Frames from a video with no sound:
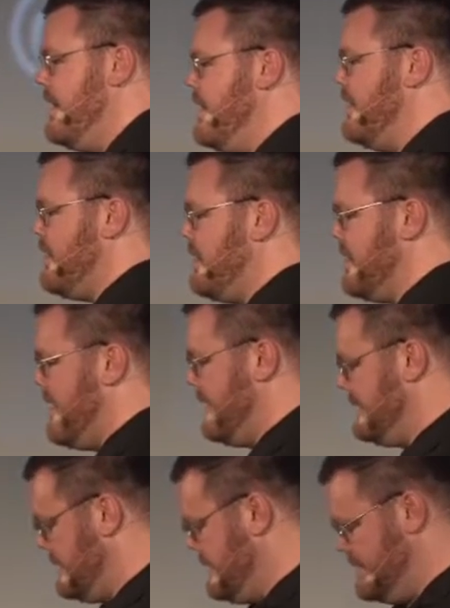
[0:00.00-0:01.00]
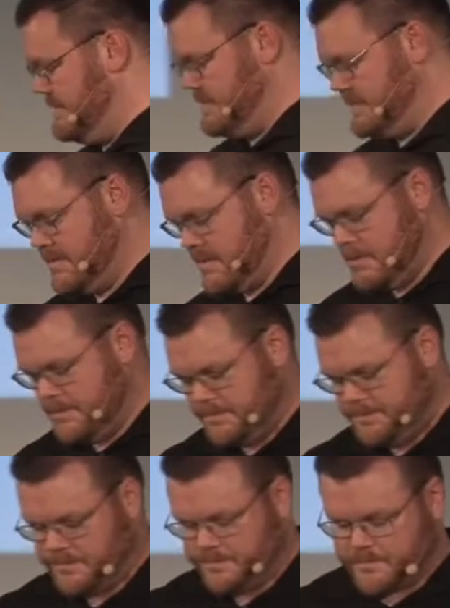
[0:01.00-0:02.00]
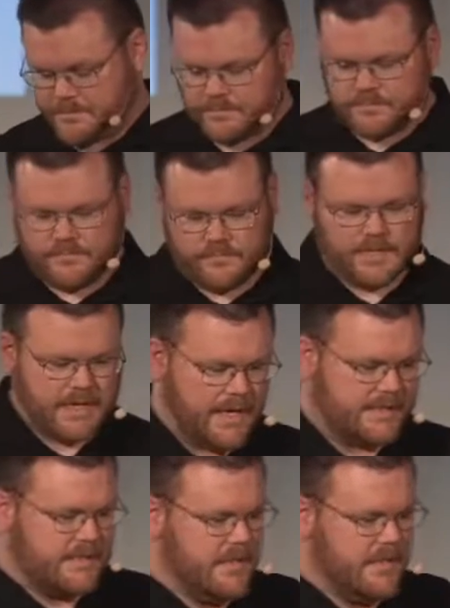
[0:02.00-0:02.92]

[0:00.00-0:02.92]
All right, so actually,